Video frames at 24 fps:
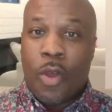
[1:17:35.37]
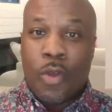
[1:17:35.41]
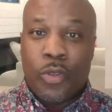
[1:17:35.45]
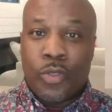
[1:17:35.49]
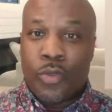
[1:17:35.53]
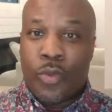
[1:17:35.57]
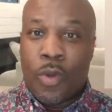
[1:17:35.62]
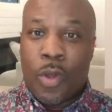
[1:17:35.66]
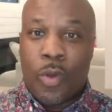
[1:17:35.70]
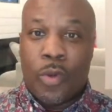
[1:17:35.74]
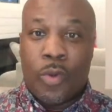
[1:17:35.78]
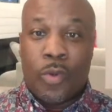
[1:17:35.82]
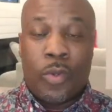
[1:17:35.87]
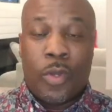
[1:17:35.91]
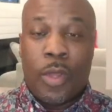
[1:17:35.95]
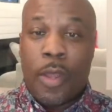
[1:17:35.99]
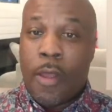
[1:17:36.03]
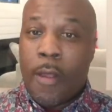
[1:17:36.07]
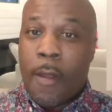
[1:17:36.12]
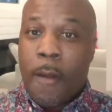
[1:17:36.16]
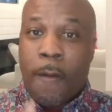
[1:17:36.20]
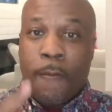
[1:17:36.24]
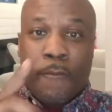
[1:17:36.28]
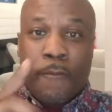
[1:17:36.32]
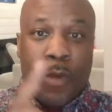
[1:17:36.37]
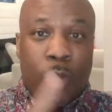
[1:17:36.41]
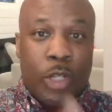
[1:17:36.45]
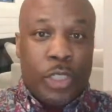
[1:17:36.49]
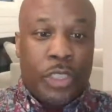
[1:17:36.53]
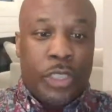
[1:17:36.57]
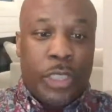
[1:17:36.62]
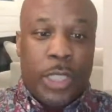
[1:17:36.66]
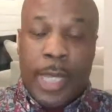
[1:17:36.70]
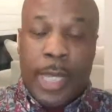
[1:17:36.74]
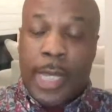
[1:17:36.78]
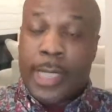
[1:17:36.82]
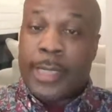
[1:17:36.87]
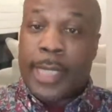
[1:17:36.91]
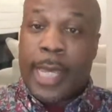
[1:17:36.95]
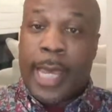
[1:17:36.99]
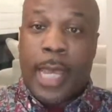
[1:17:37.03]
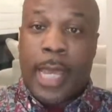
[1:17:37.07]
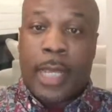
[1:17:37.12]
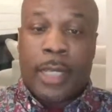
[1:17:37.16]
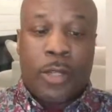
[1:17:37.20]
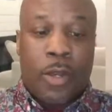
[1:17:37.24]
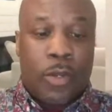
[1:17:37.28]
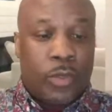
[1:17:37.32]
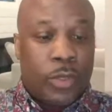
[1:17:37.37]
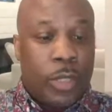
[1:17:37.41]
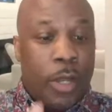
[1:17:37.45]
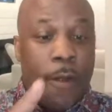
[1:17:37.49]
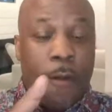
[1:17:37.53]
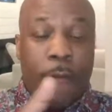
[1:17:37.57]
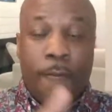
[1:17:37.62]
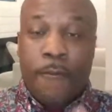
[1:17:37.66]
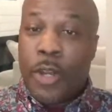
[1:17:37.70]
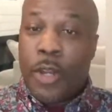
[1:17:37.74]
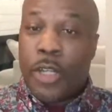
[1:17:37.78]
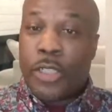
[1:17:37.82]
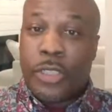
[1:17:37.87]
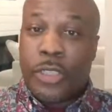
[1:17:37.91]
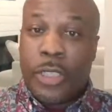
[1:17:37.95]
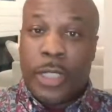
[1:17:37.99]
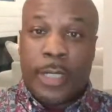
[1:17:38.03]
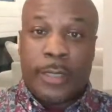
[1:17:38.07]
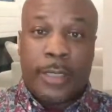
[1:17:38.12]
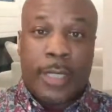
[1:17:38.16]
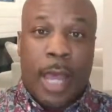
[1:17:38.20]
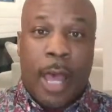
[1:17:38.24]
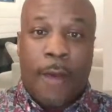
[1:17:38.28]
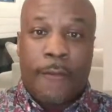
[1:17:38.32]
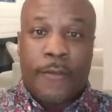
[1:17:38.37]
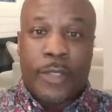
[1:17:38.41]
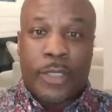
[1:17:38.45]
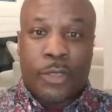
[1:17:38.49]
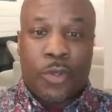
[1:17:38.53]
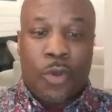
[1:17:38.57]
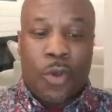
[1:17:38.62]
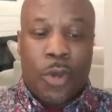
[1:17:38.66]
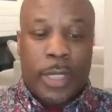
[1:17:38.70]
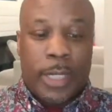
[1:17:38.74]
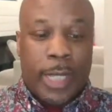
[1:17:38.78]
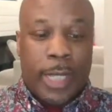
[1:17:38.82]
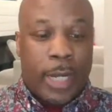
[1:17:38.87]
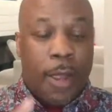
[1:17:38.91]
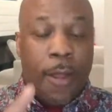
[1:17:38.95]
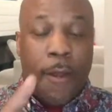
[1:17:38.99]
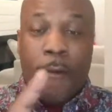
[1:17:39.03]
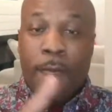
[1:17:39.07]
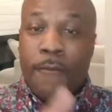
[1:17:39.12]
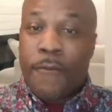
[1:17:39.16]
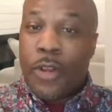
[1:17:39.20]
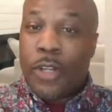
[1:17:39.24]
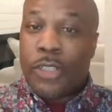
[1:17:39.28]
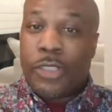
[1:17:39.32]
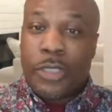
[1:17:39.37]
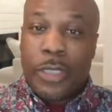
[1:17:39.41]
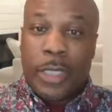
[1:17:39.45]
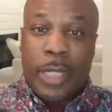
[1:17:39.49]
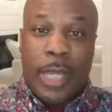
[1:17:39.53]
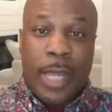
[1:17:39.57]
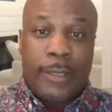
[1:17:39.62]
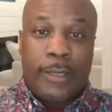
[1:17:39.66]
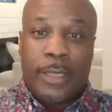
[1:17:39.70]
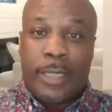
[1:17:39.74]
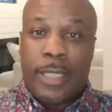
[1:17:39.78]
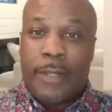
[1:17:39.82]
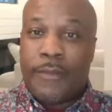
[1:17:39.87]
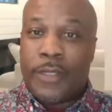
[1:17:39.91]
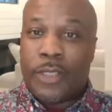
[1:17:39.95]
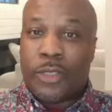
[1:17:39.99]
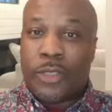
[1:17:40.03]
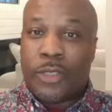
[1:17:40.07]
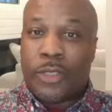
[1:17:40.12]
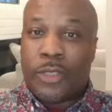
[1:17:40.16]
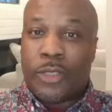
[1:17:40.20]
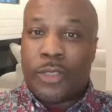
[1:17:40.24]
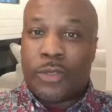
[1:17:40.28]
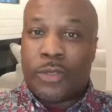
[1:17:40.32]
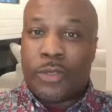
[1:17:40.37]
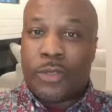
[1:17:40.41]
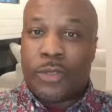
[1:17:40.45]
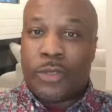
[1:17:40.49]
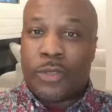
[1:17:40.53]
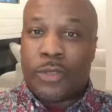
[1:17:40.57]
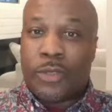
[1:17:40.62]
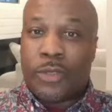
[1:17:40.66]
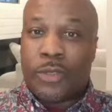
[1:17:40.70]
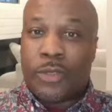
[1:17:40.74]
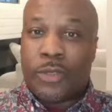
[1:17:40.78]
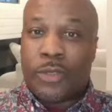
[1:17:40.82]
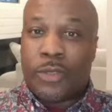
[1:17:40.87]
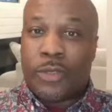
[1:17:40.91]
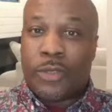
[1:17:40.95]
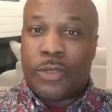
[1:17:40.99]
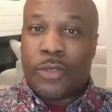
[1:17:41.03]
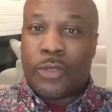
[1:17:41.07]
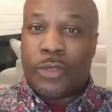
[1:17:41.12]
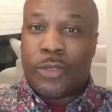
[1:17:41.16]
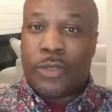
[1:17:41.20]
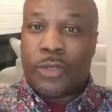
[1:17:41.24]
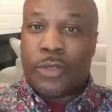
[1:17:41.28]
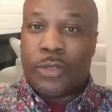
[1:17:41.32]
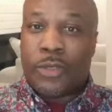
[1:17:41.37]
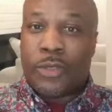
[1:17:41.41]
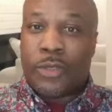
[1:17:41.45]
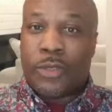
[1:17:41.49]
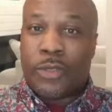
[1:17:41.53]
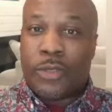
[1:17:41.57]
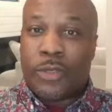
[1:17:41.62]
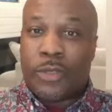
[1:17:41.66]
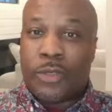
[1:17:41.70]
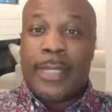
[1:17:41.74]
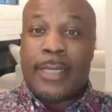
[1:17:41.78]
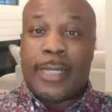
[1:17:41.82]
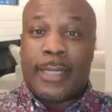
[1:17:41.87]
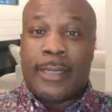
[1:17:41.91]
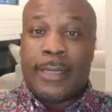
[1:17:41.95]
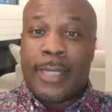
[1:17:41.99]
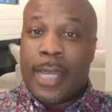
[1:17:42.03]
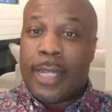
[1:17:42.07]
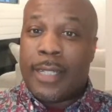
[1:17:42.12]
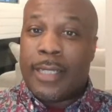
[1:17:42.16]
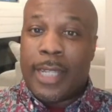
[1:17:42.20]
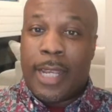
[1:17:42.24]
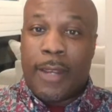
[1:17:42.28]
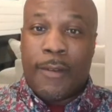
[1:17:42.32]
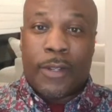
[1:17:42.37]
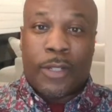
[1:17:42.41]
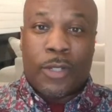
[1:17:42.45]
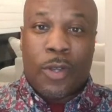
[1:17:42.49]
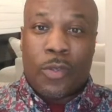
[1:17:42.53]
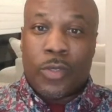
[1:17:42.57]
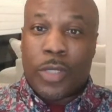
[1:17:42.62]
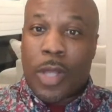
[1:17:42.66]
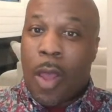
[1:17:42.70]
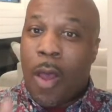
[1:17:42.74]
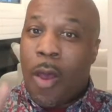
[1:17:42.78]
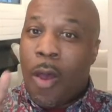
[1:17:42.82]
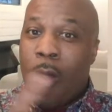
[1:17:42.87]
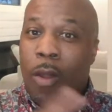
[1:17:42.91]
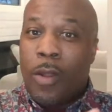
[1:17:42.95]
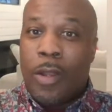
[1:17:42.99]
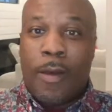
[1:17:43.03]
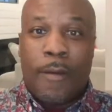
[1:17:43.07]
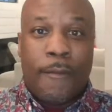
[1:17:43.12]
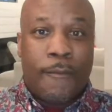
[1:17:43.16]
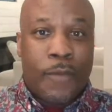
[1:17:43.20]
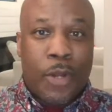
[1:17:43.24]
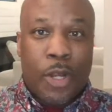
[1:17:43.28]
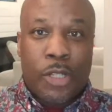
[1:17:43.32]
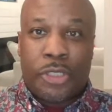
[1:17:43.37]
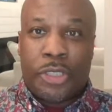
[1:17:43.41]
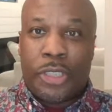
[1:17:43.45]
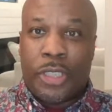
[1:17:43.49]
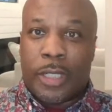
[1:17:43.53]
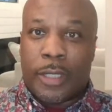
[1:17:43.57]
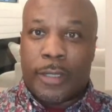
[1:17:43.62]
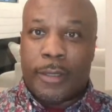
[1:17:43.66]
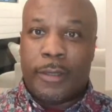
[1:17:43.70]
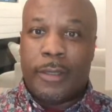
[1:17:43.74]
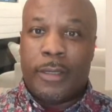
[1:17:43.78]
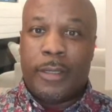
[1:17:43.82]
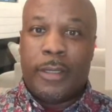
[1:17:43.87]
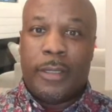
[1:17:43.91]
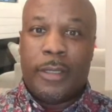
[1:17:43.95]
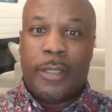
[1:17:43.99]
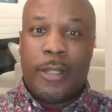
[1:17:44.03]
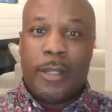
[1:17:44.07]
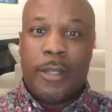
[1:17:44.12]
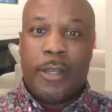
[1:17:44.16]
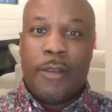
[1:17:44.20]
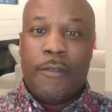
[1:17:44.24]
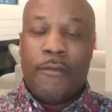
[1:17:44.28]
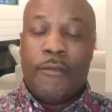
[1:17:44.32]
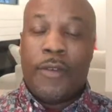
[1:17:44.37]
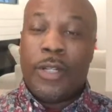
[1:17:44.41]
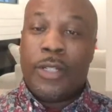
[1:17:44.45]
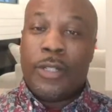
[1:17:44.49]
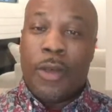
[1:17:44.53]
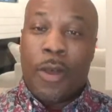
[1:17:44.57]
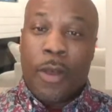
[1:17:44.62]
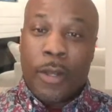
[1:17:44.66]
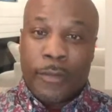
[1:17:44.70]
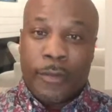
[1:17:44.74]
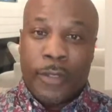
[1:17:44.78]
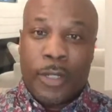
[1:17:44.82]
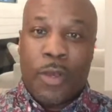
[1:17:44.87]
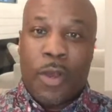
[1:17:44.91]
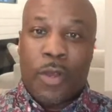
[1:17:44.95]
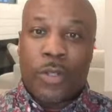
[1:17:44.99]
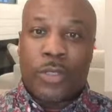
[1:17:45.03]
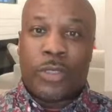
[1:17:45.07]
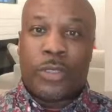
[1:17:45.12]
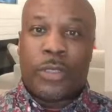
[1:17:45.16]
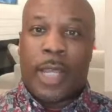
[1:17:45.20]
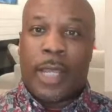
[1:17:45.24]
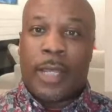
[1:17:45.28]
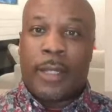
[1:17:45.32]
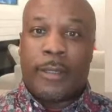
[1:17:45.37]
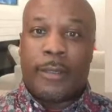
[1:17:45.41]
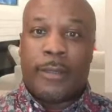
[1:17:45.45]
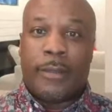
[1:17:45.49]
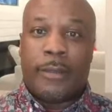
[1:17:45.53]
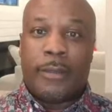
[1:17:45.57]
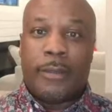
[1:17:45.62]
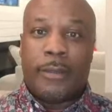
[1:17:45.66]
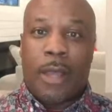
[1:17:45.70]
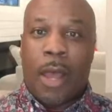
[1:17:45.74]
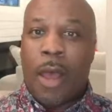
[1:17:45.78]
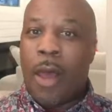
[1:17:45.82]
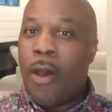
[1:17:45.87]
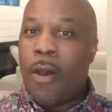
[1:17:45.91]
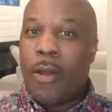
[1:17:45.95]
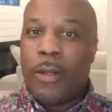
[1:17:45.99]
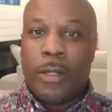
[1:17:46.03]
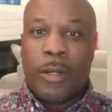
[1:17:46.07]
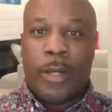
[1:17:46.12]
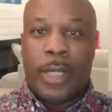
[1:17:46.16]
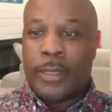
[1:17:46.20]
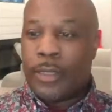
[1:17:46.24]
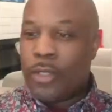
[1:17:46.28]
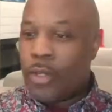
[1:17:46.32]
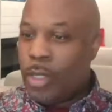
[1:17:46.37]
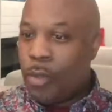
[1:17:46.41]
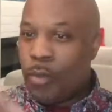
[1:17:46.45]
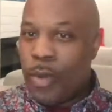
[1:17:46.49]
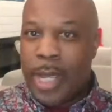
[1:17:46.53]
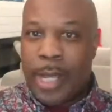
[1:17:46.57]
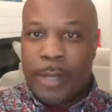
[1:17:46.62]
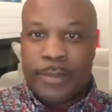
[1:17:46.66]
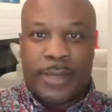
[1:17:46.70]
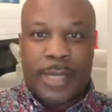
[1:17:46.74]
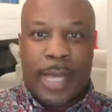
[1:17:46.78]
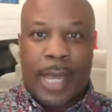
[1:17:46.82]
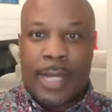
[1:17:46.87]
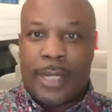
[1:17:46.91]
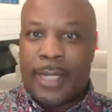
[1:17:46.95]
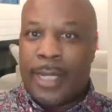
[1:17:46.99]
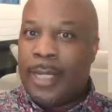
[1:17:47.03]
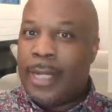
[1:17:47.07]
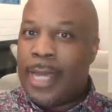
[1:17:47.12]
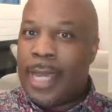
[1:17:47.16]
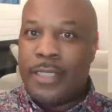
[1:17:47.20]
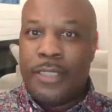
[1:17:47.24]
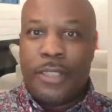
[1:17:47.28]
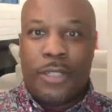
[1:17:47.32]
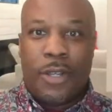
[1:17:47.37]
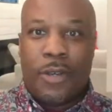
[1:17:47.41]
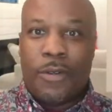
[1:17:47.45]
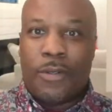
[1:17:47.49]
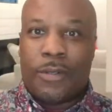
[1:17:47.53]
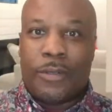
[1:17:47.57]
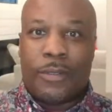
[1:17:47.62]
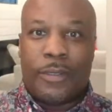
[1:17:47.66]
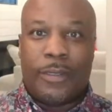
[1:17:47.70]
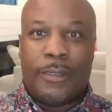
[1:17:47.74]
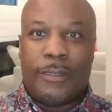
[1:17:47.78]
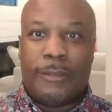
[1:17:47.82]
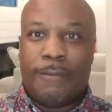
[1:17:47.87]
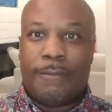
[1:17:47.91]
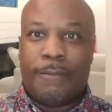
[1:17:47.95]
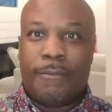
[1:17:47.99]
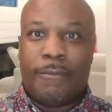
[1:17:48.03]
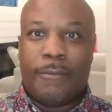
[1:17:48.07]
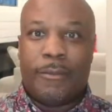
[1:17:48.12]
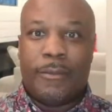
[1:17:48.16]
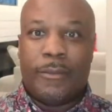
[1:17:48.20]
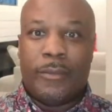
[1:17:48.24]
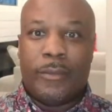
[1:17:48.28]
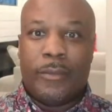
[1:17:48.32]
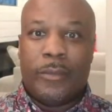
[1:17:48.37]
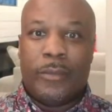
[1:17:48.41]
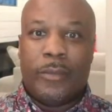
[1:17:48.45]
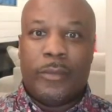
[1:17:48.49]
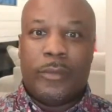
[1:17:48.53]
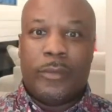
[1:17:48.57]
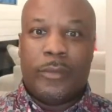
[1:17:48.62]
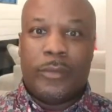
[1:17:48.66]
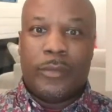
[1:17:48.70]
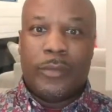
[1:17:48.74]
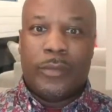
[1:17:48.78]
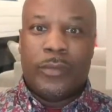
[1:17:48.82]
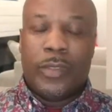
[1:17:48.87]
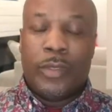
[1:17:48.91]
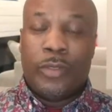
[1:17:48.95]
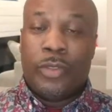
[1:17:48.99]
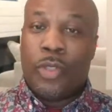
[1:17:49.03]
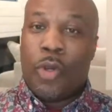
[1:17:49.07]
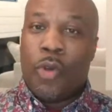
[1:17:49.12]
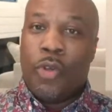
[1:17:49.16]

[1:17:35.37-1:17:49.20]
It's their first year in those roles. First year as a head coach, first year as an office coordinator, first year as a defensive coordinator, first year as a secondary coach, all on first year for North Dakota State. All of it. It's on the website. It letting you know.